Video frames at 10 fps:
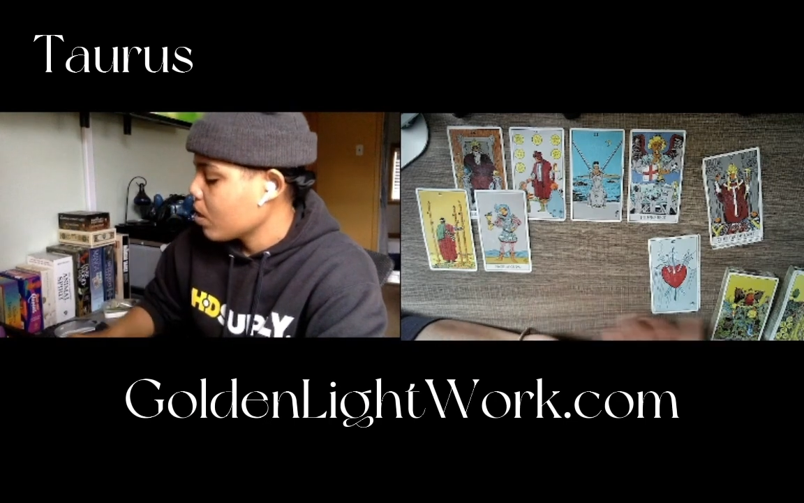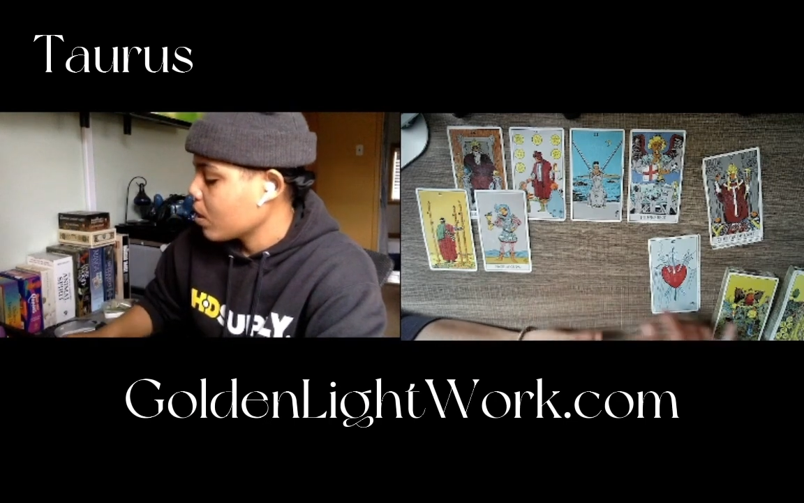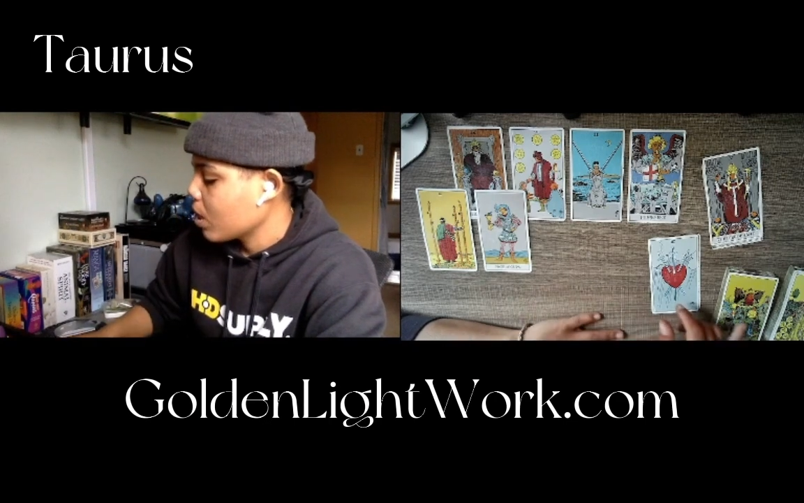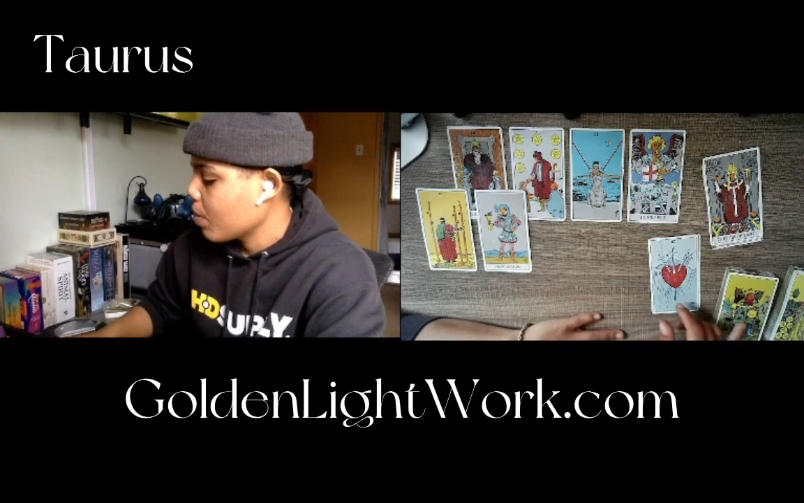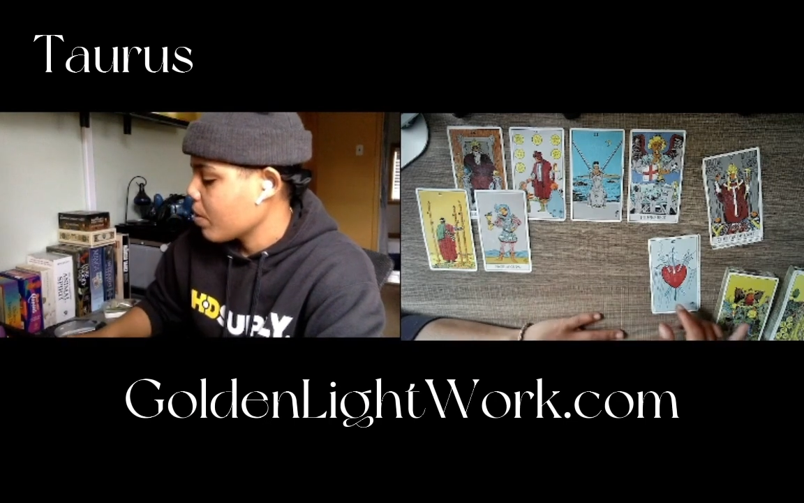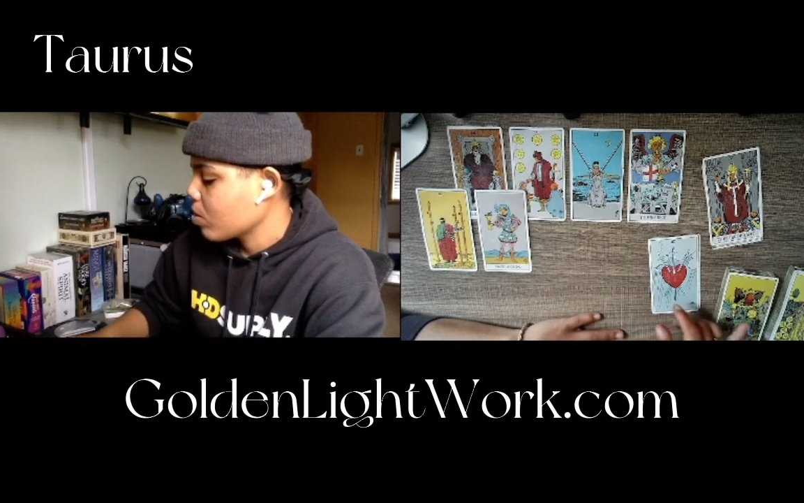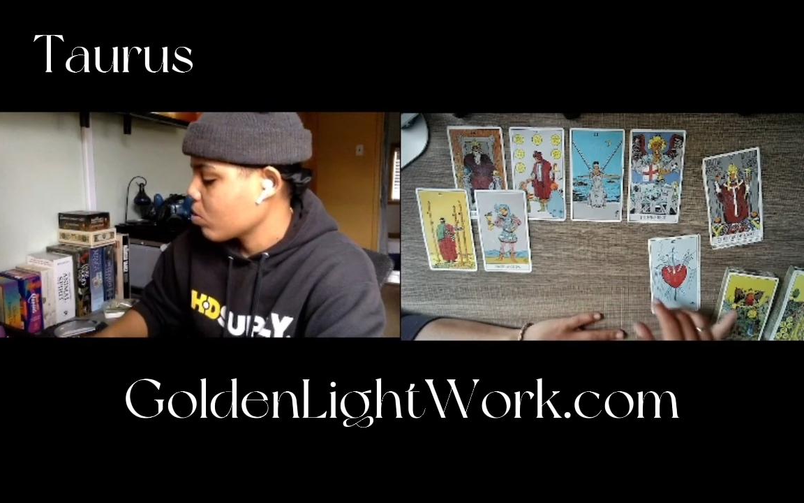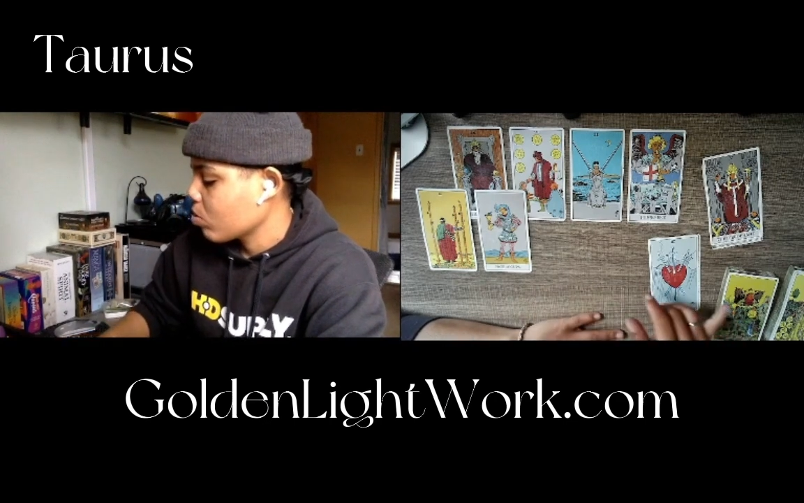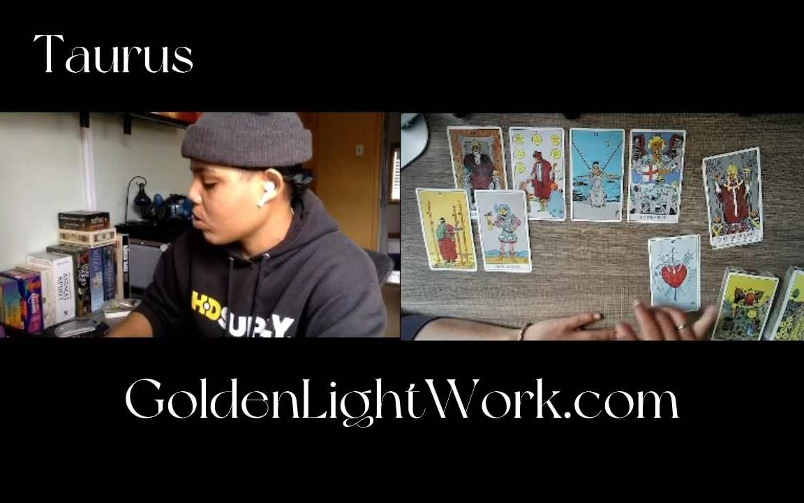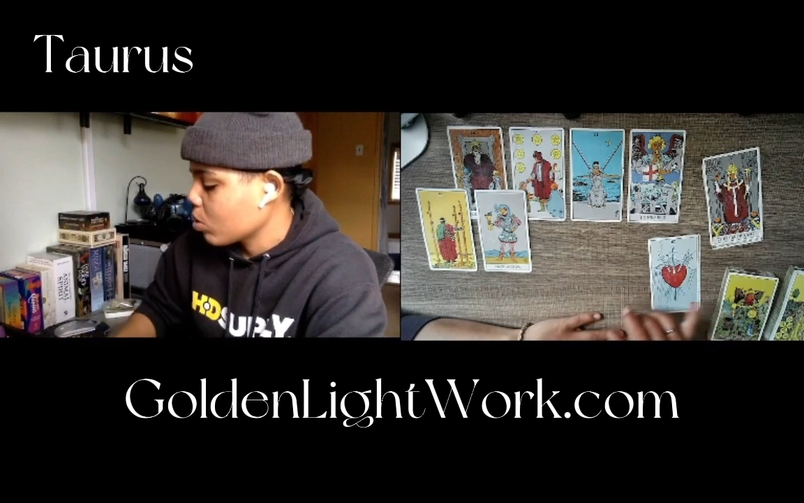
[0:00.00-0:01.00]
King
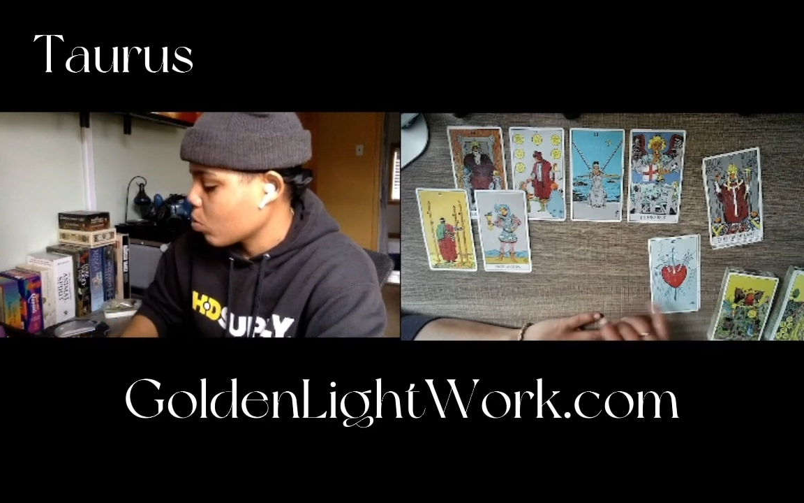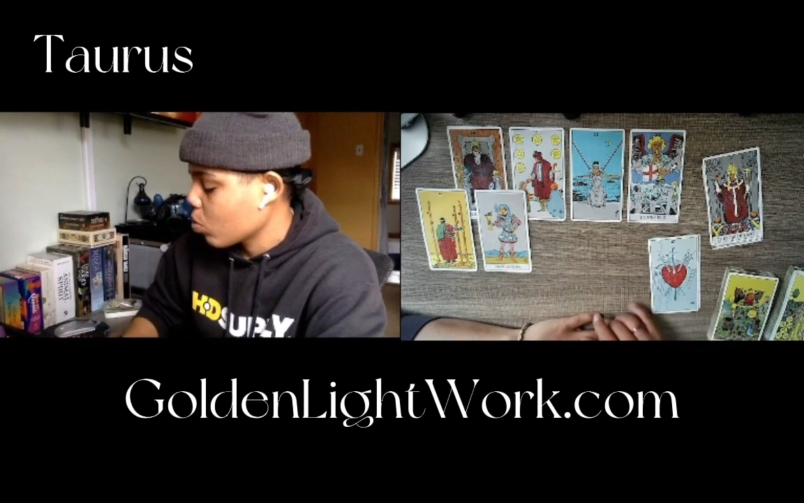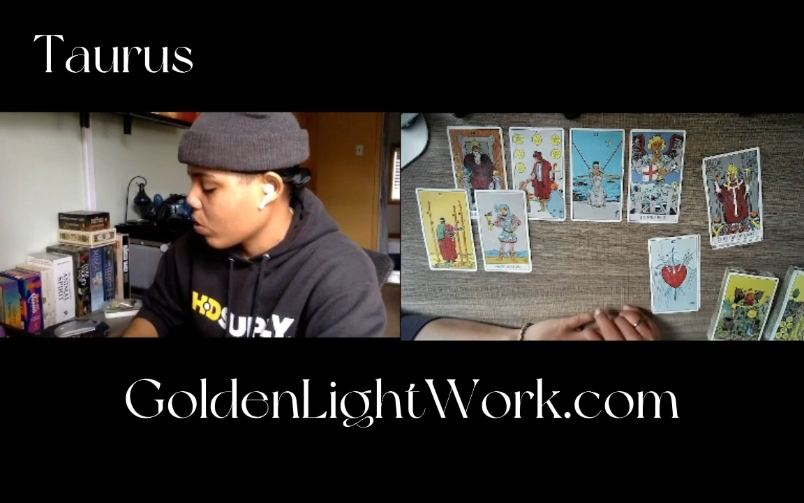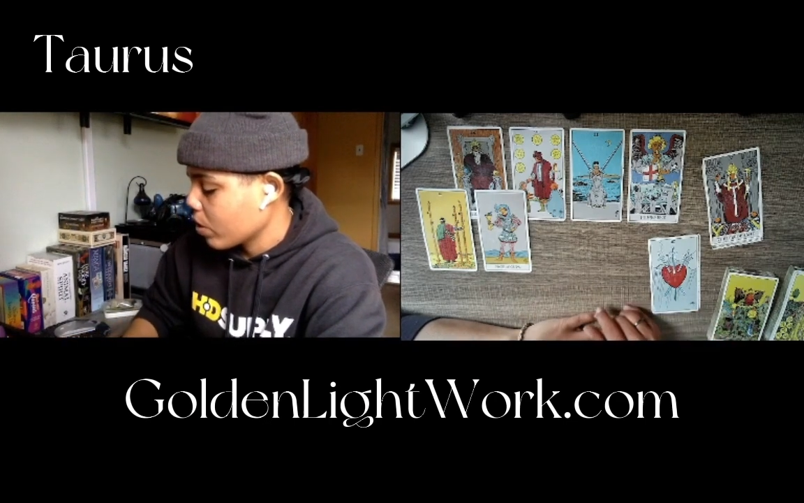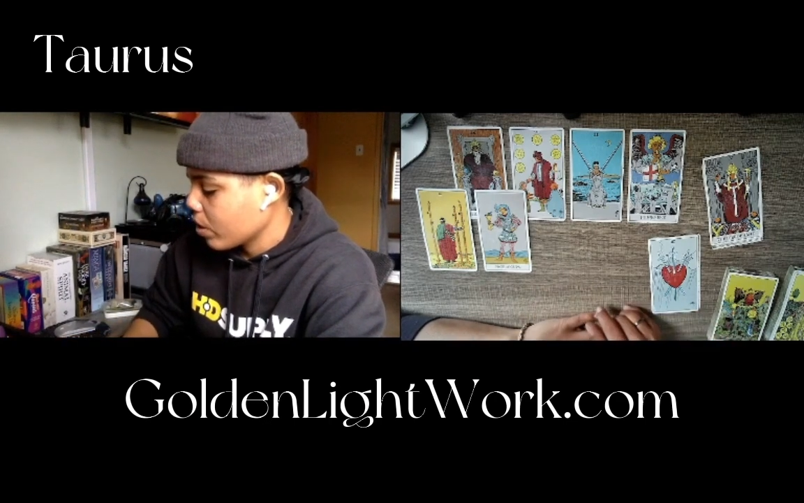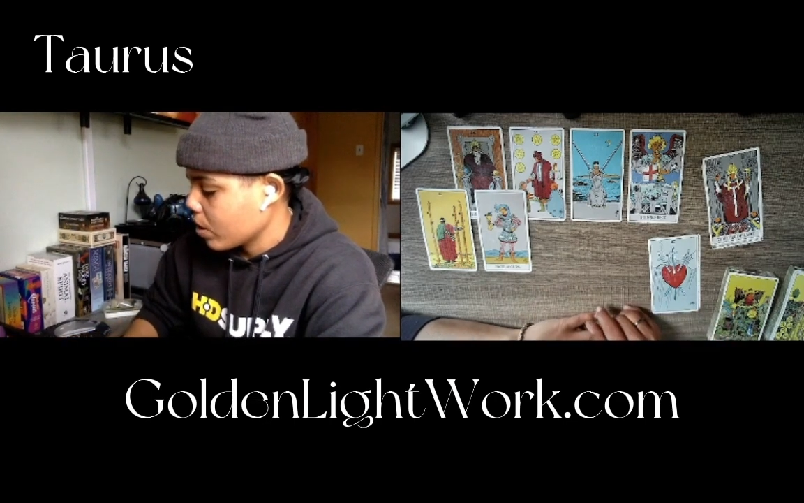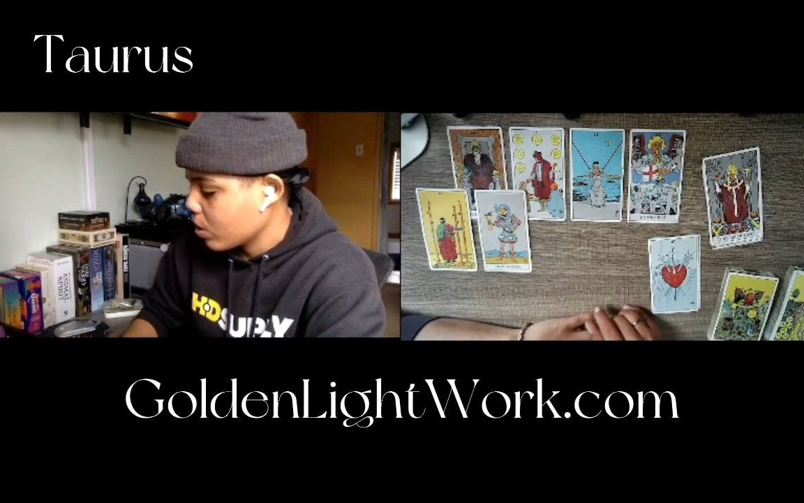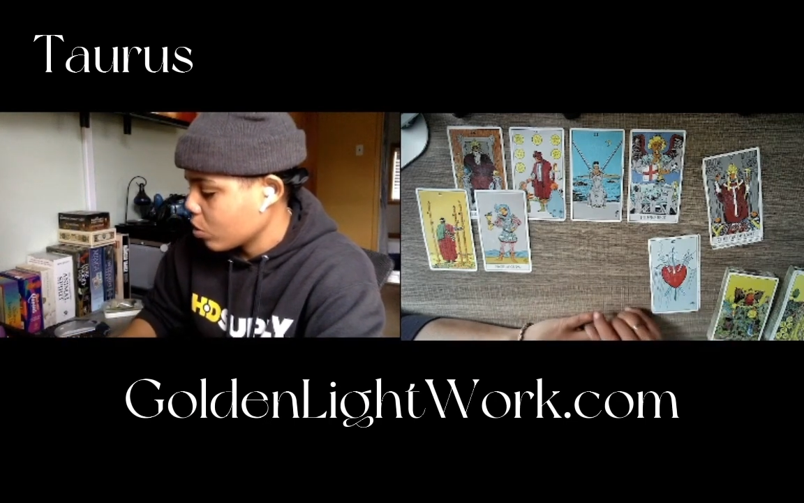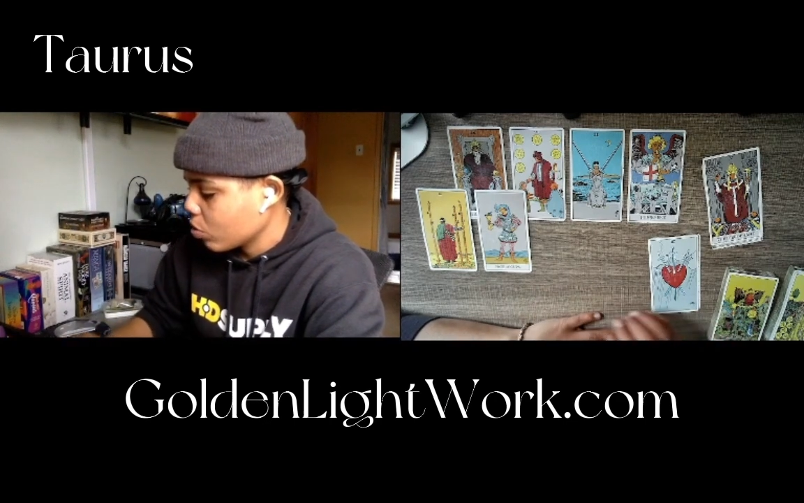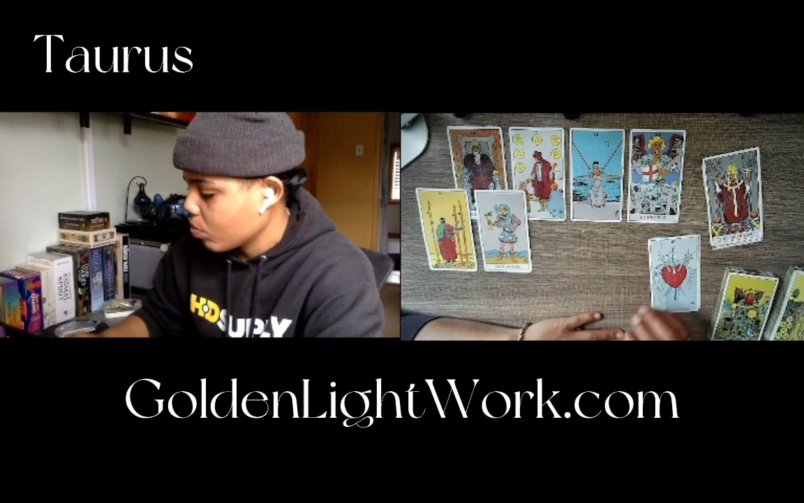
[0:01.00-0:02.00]
Pentacles is worried
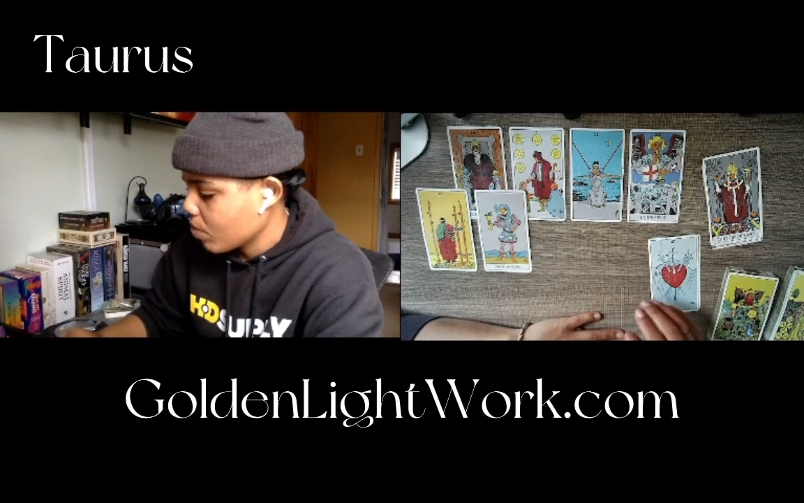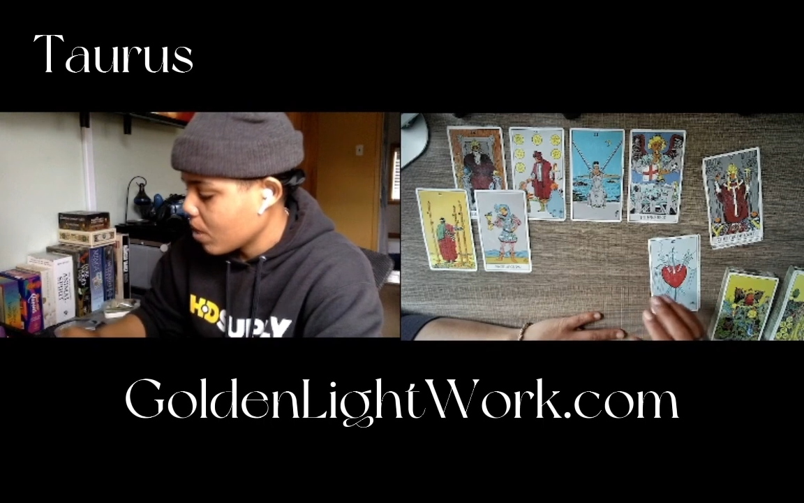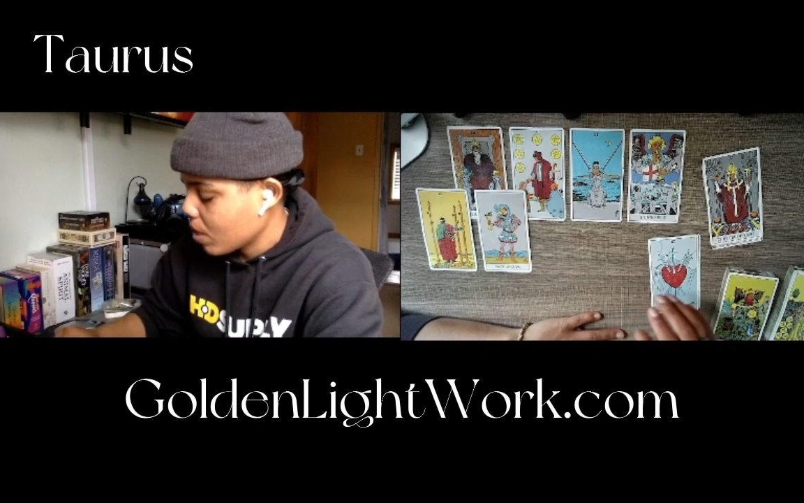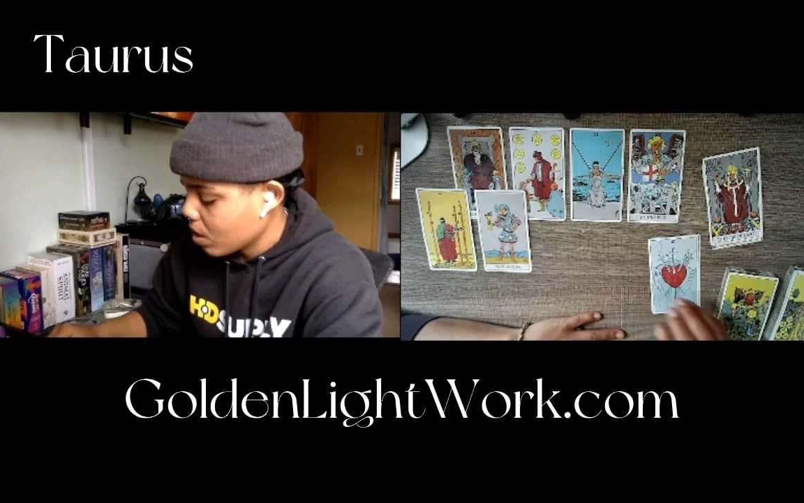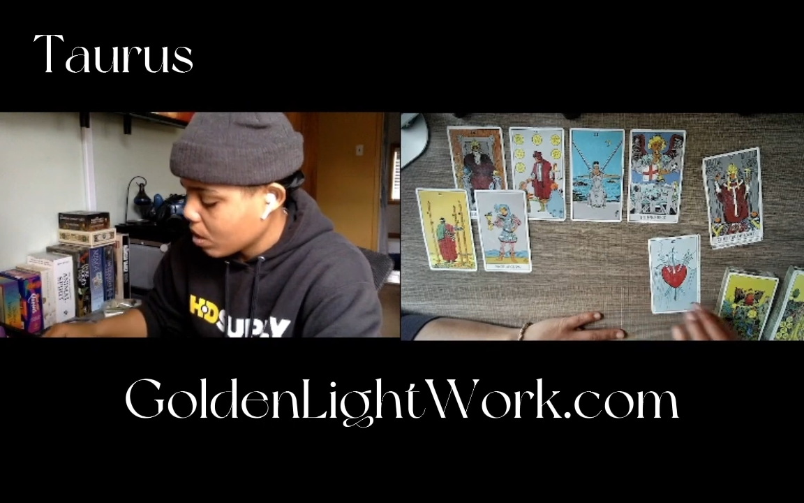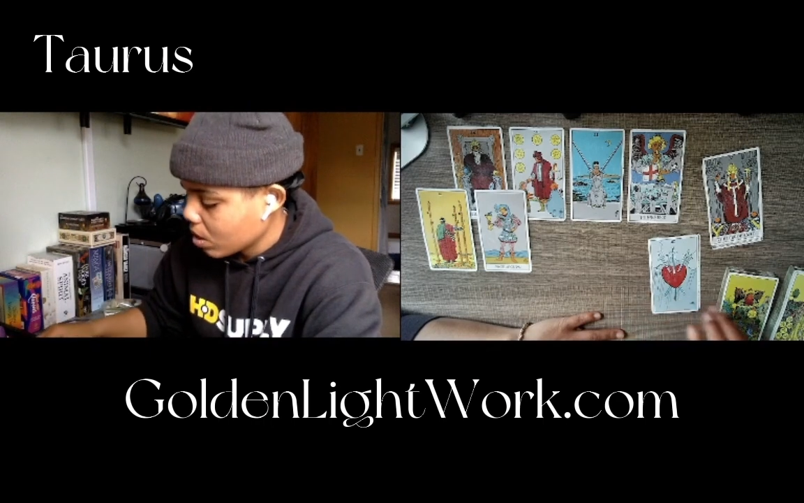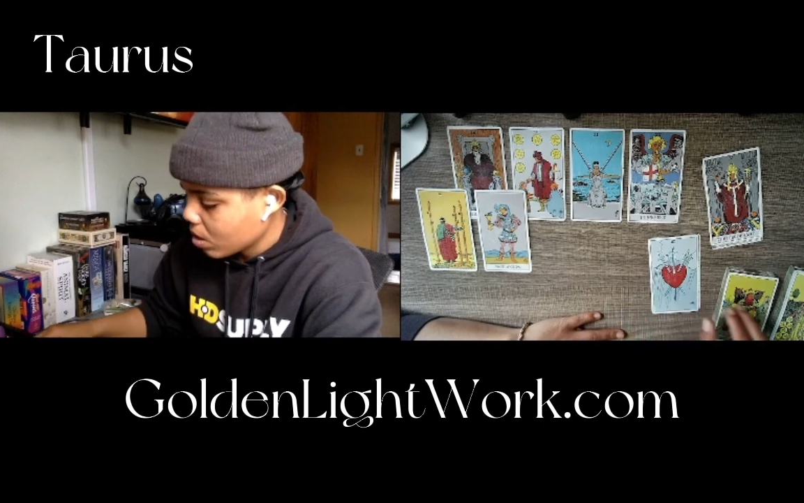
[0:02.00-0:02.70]
that you may